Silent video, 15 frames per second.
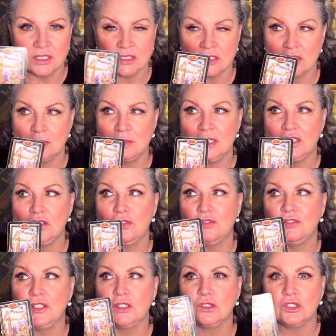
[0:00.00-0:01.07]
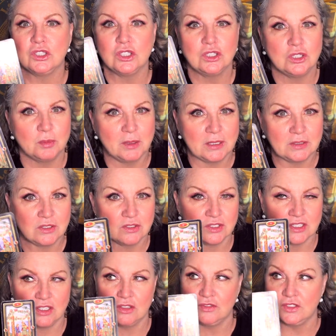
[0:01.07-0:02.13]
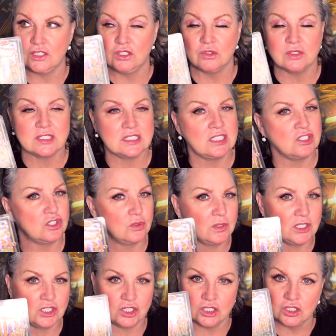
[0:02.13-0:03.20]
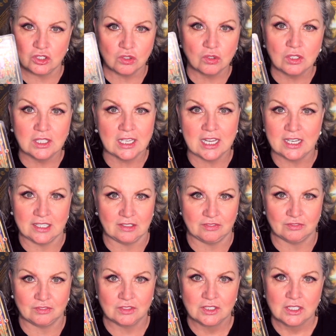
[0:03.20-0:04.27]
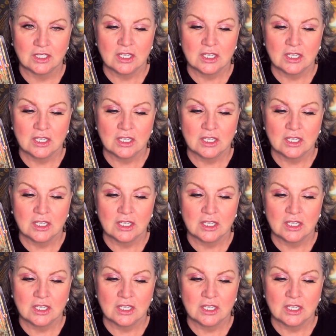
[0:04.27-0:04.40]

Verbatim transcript: It's going to make you feel good about yourself and your situation and your life.